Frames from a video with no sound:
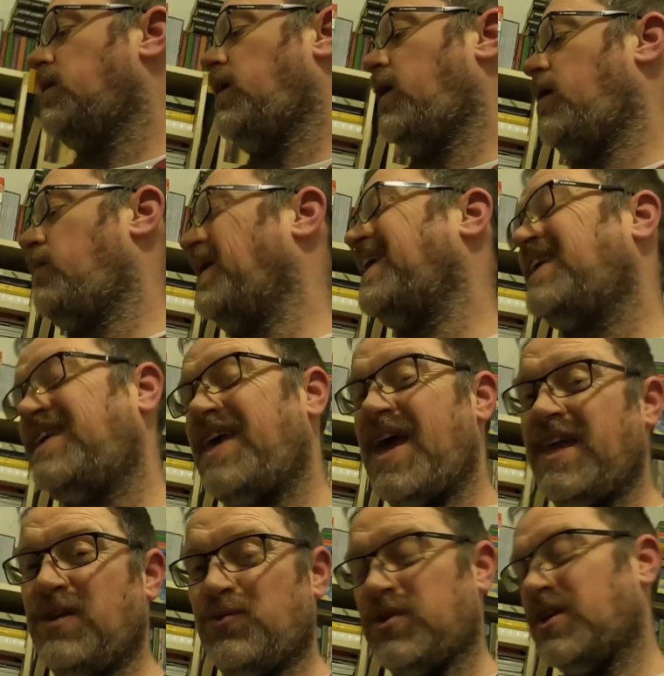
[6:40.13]

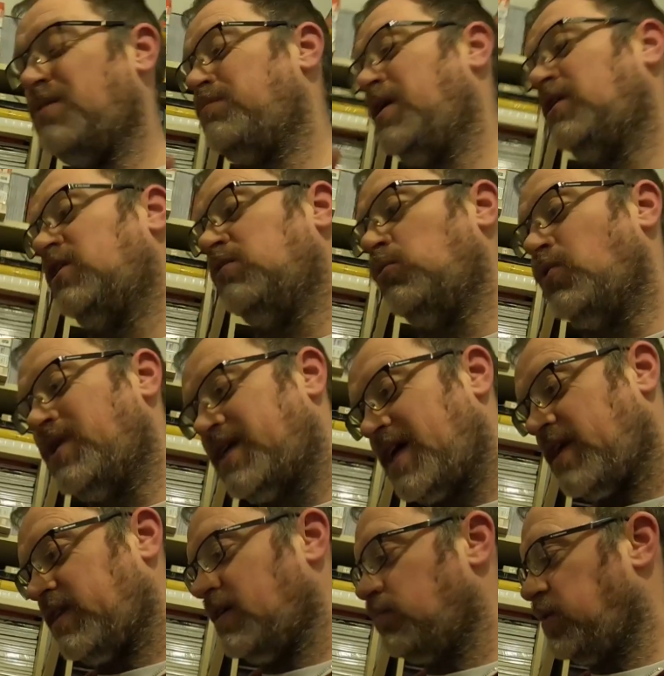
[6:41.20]
Again, I was going to bundle them all
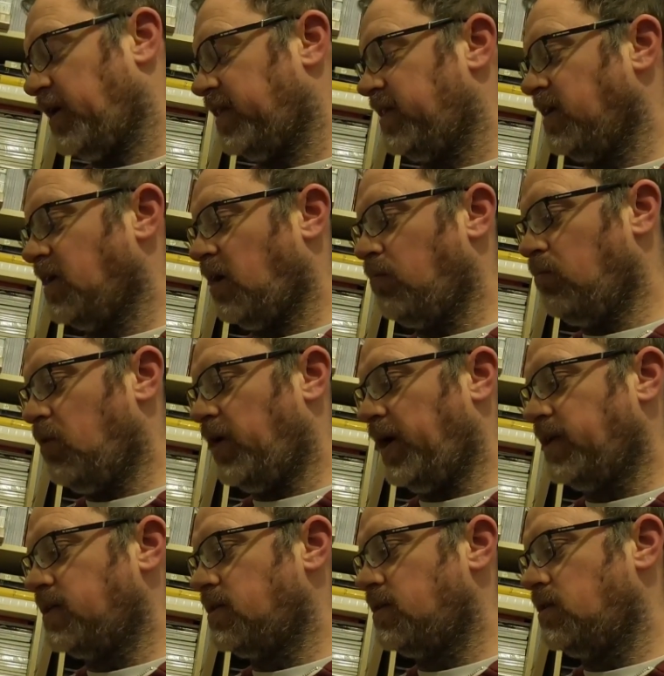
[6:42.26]
together, but I think I
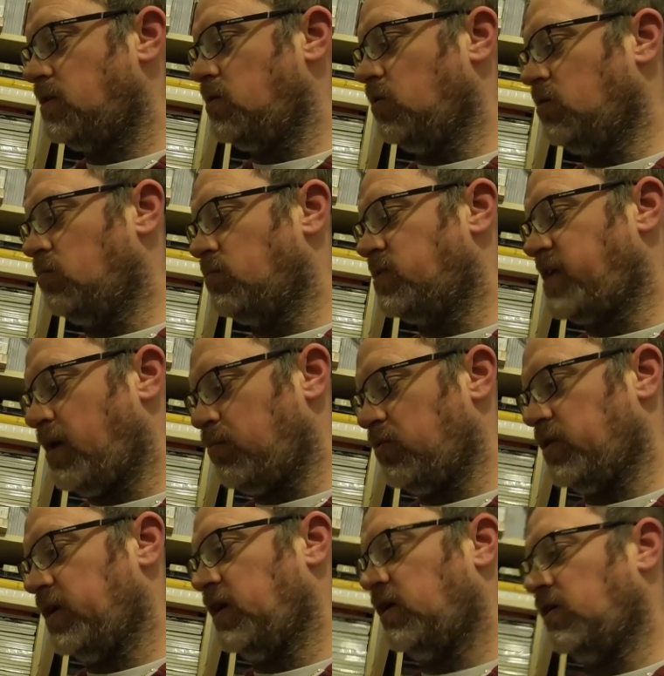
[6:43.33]
might do them
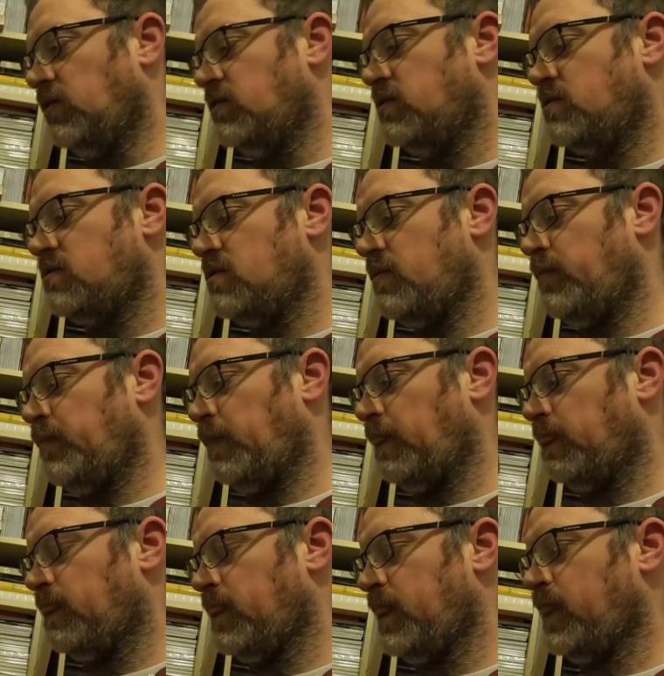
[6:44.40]
separately because
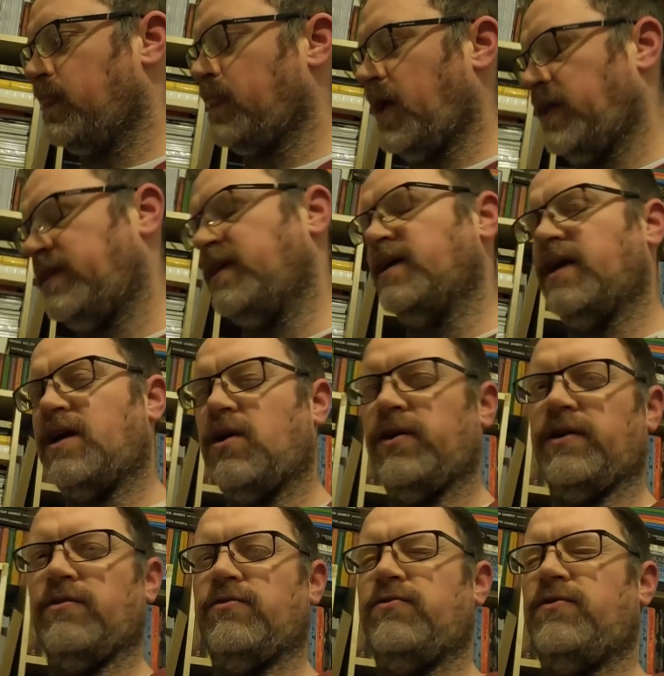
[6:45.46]
I think it
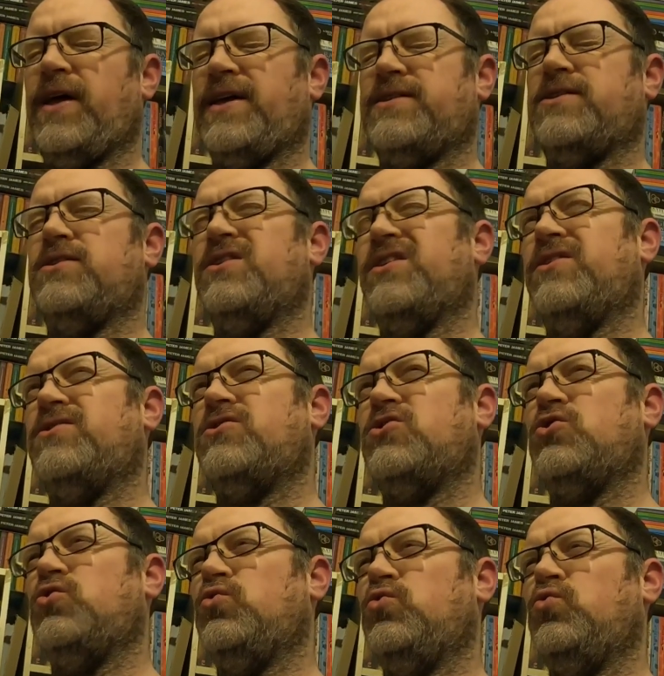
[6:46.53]
kind of, that's the
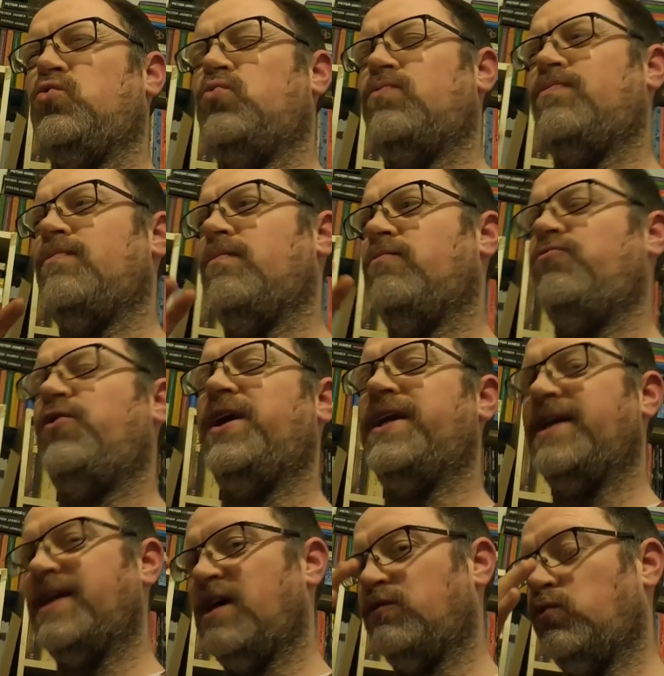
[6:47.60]
2
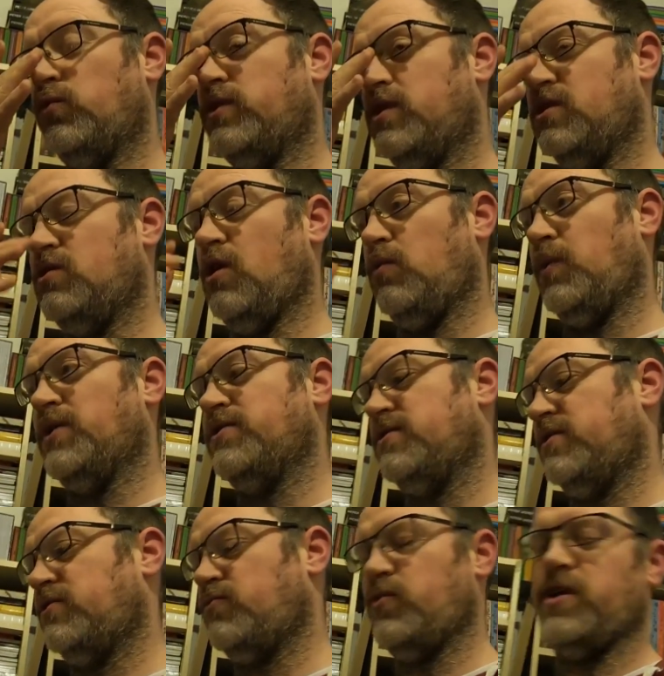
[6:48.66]
reading levels, is like 1 to
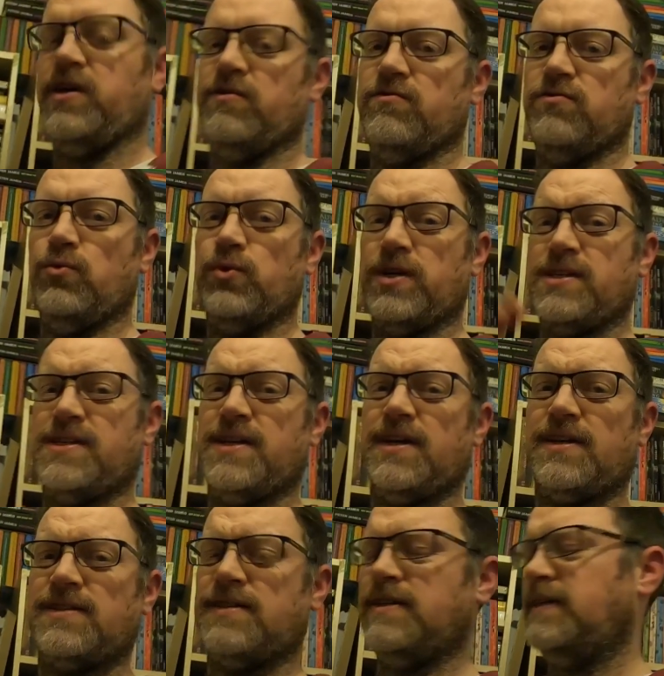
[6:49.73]
3 and 4 to
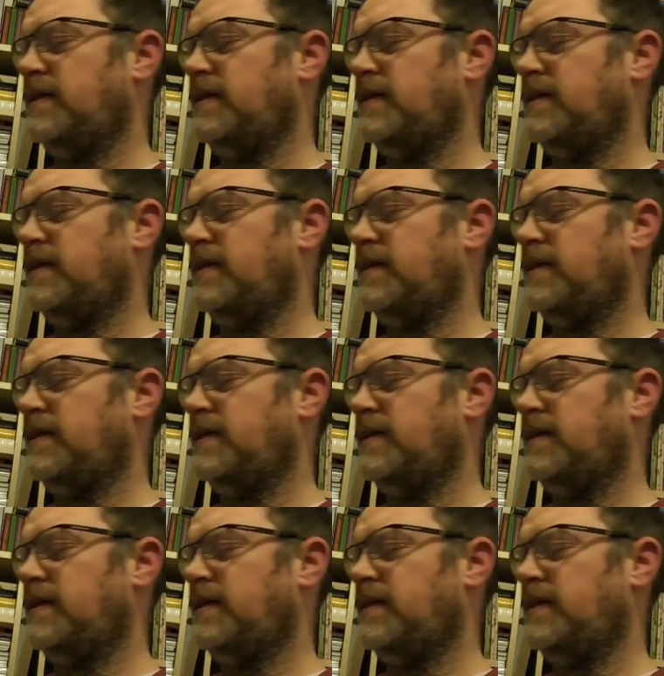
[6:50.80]
6.